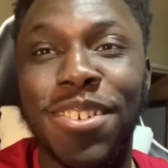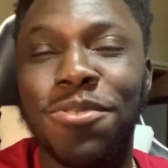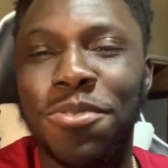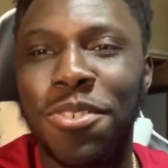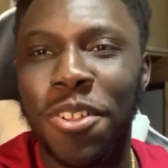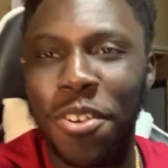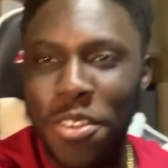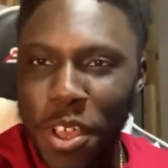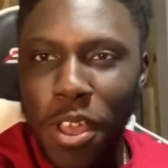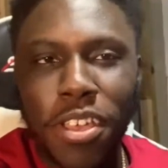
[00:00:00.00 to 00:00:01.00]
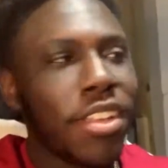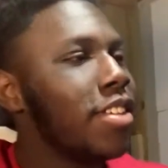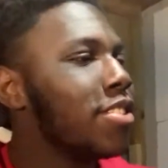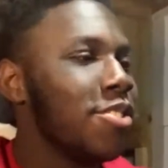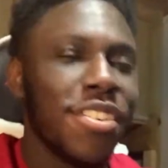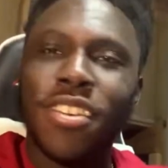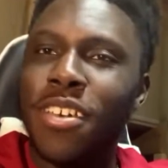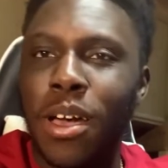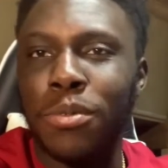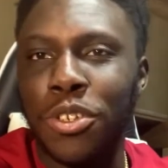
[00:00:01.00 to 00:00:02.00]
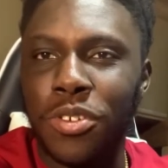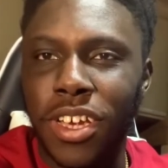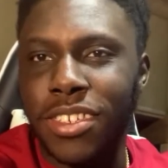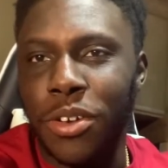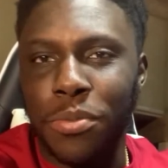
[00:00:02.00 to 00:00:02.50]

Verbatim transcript: cool claw. So yeah, I'm gonna show you guys how I